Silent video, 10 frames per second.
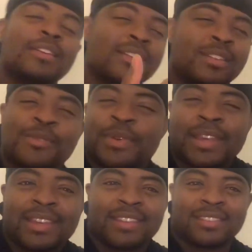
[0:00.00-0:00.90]
Don't
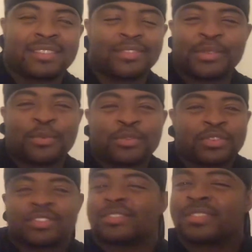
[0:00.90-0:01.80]
hate. If you're watching,
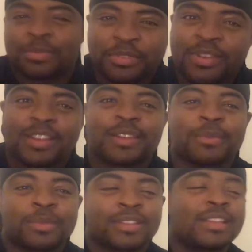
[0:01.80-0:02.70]
just subscribe.
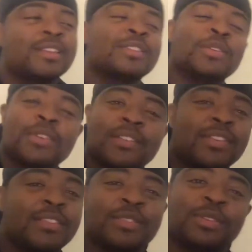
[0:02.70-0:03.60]
So without
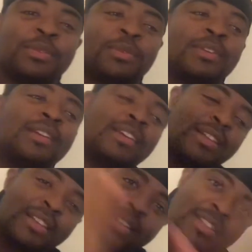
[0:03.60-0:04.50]
further ado,
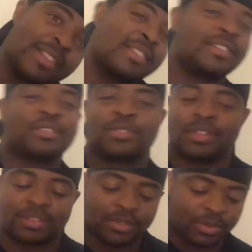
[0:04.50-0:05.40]
let's get straight
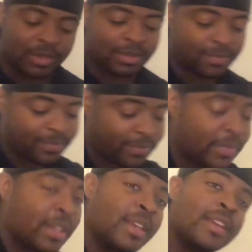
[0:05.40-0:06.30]
into it.
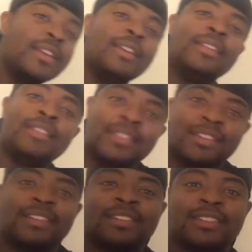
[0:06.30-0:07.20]
You
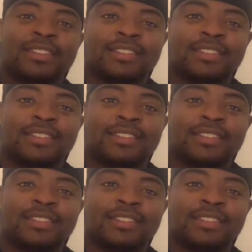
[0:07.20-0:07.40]
dig.